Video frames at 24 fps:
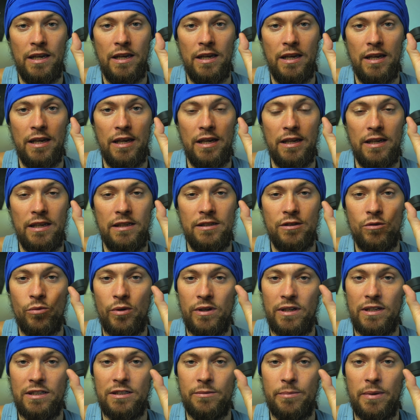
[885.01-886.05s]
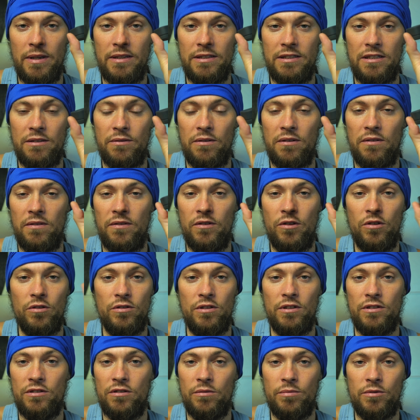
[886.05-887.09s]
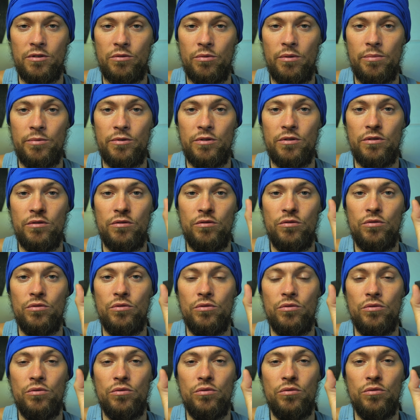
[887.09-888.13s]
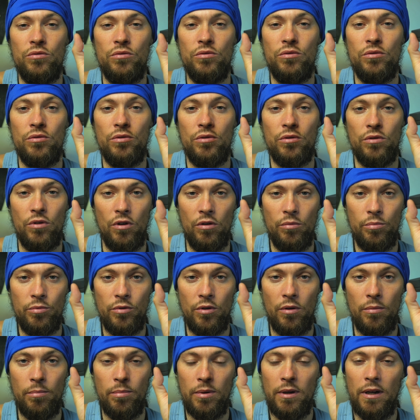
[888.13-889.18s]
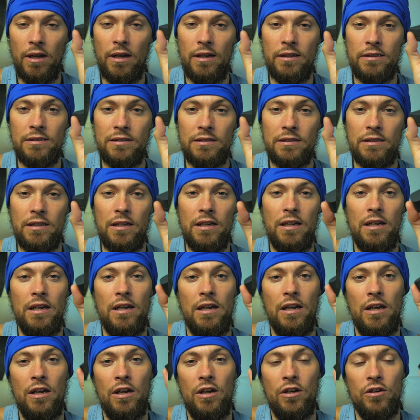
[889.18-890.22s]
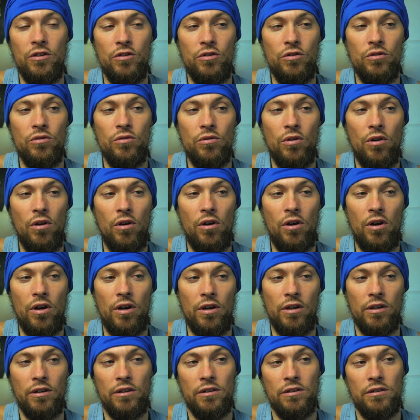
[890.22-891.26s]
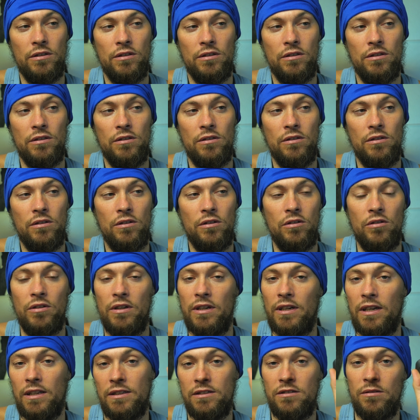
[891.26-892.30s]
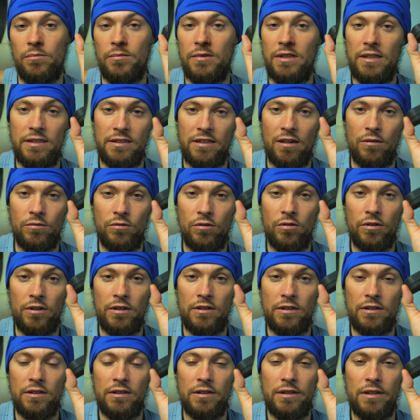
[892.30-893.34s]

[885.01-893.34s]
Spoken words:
It is quite expensive. If you go to subscription to GoPro Plus, you are gonna get some discount on it.